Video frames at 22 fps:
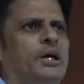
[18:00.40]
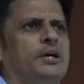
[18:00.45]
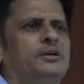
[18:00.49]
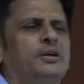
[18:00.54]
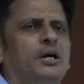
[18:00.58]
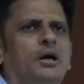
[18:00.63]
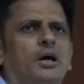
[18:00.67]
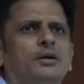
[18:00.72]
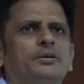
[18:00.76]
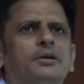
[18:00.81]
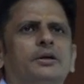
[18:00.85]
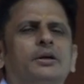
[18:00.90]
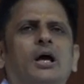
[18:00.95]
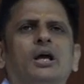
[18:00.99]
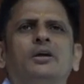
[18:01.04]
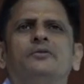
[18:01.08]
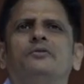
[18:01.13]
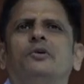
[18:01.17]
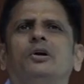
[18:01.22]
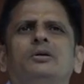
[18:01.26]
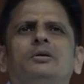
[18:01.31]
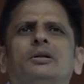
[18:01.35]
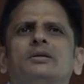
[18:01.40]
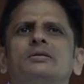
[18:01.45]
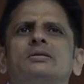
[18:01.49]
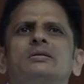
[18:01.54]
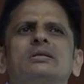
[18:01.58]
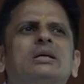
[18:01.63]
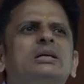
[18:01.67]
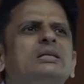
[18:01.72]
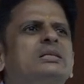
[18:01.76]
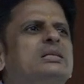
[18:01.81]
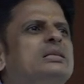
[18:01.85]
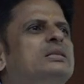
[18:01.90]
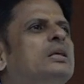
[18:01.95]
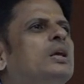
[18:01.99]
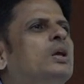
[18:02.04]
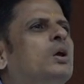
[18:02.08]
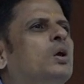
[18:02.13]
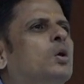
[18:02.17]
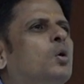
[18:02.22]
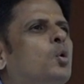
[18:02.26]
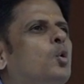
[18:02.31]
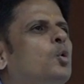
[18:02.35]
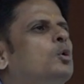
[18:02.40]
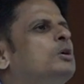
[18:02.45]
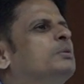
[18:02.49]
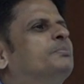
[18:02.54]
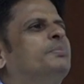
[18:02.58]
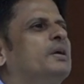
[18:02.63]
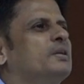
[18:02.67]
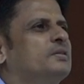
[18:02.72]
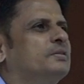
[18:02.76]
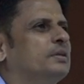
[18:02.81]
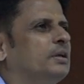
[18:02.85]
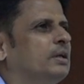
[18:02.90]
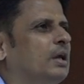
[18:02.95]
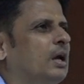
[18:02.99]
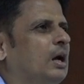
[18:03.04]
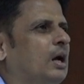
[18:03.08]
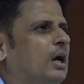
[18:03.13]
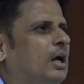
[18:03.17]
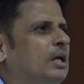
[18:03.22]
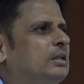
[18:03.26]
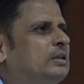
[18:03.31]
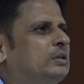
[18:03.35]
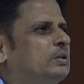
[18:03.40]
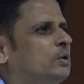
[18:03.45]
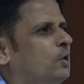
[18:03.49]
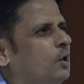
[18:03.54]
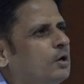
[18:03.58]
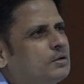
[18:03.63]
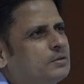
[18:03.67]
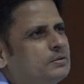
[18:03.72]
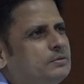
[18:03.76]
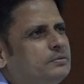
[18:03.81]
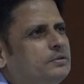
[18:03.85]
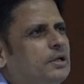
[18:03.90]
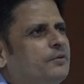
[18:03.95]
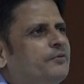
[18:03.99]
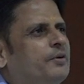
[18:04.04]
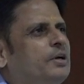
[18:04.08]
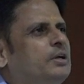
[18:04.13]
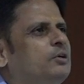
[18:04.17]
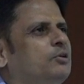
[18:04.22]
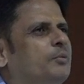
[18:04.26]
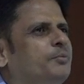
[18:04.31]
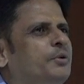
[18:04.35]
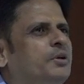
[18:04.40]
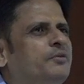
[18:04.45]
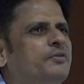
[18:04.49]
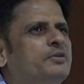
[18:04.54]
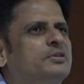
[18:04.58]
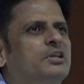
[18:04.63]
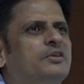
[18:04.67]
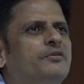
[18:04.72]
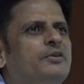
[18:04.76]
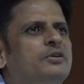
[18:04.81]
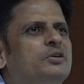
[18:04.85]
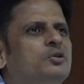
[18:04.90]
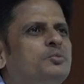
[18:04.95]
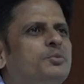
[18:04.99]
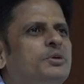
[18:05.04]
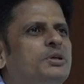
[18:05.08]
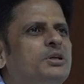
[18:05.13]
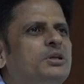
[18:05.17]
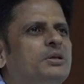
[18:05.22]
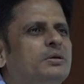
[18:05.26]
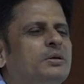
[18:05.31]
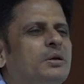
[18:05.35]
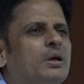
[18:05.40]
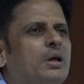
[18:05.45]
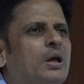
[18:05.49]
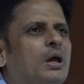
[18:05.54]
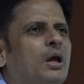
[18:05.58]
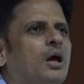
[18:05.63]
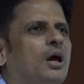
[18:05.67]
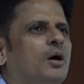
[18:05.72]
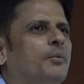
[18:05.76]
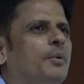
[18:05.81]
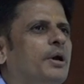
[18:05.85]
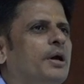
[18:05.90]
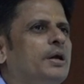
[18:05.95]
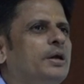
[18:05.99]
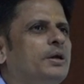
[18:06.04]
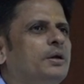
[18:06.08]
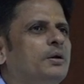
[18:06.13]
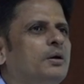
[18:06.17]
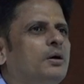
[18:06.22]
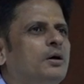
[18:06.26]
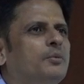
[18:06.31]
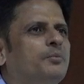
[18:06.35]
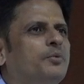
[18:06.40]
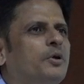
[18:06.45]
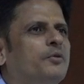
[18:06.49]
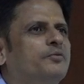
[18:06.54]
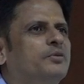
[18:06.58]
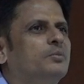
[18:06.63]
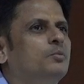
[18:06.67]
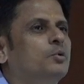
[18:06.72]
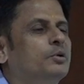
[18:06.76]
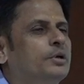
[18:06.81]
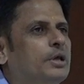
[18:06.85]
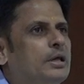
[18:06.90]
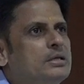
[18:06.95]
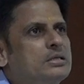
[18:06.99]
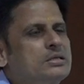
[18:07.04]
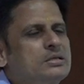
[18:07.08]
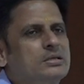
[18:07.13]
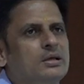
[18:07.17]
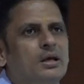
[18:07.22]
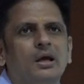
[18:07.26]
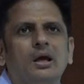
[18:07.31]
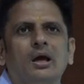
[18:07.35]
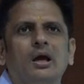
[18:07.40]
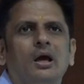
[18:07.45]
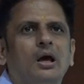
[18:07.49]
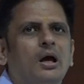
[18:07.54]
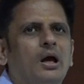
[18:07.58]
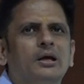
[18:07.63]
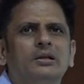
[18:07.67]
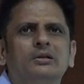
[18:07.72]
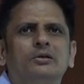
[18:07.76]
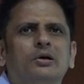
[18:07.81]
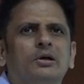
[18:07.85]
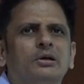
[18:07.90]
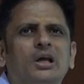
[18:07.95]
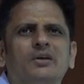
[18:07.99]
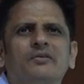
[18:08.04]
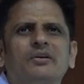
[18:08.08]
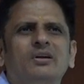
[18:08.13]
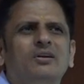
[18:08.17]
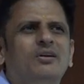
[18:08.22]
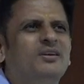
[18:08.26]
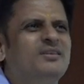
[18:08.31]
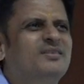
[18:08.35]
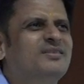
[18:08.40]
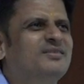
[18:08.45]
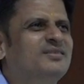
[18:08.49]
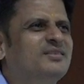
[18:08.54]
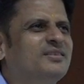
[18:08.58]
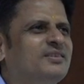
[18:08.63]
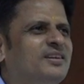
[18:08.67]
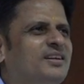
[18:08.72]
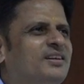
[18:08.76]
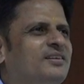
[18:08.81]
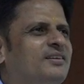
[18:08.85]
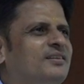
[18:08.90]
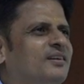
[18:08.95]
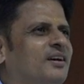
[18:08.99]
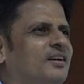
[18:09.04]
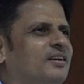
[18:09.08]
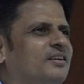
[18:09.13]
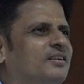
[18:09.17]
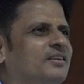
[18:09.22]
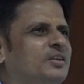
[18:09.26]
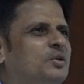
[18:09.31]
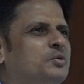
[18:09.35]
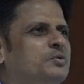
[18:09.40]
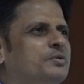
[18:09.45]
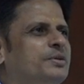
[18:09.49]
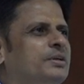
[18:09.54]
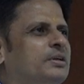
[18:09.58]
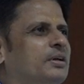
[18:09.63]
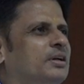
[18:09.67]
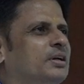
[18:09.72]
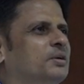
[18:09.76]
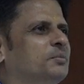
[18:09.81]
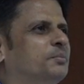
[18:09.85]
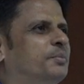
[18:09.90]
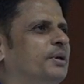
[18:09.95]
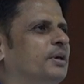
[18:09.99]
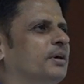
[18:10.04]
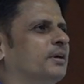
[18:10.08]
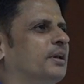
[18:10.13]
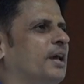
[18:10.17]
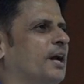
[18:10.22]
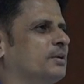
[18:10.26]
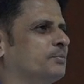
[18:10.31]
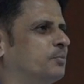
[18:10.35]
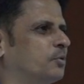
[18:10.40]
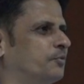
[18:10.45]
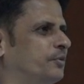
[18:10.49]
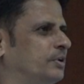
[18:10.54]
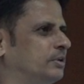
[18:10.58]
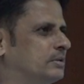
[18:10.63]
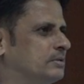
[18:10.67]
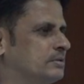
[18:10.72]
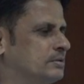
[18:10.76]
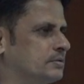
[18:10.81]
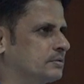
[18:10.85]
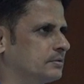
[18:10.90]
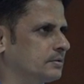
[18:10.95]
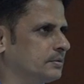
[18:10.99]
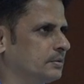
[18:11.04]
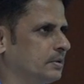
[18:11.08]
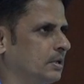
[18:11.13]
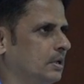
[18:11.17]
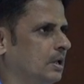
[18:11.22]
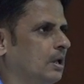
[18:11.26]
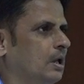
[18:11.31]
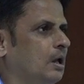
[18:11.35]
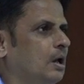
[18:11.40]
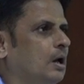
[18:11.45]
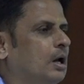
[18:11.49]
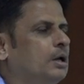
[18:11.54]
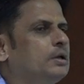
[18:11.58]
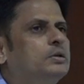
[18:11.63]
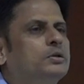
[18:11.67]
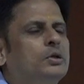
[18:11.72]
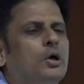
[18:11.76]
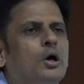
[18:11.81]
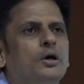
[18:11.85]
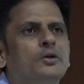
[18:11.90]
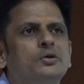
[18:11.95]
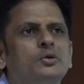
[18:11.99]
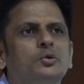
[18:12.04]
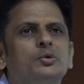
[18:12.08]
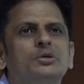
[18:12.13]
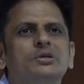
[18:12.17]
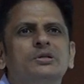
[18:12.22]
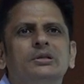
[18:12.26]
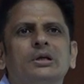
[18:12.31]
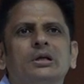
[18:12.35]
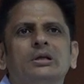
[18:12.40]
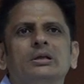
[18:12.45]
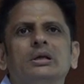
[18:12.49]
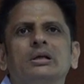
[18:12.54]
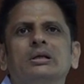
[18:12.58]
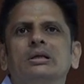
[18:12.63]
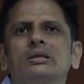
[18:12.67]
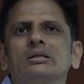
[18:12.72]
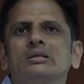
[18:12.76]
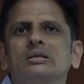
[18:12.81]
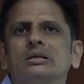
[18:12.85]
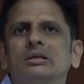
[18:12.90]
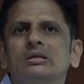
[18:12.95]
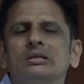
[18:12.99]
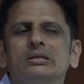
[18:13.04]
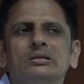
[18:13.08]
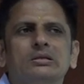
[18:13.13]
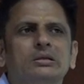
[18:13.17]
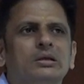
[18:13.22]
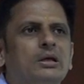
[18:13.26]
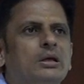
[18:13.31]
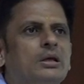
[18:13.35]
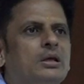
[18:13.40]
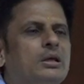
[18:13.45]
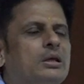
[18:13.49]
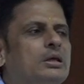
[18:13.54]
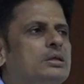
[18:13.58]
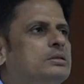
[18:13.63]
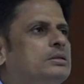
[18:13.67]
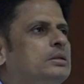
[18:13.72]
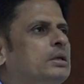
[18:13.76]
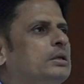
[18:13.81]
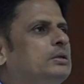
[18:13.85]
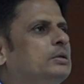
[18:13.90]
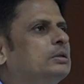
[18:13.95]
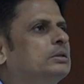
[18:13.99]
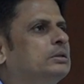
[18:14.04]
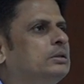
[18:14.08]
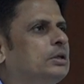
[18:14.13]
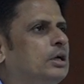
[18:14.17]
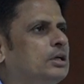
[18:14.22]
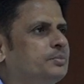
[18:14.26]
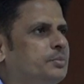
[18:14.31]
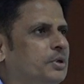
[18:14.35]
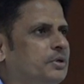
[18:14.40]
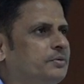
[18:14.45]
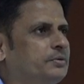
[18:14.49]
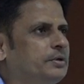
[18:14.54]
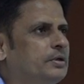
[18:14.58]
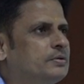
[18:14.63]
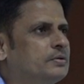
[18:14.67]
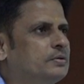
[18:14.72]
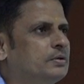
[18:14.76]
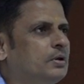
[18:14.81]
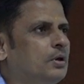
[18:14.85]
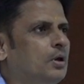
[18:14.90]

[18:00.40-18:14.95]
either. I want to discuss the code per se. I thought that when topic was given to me by Professor Mukesh, I thought I will not read like a newsreader a bare act provisions. I thought to steer your conscience, steer your thought process,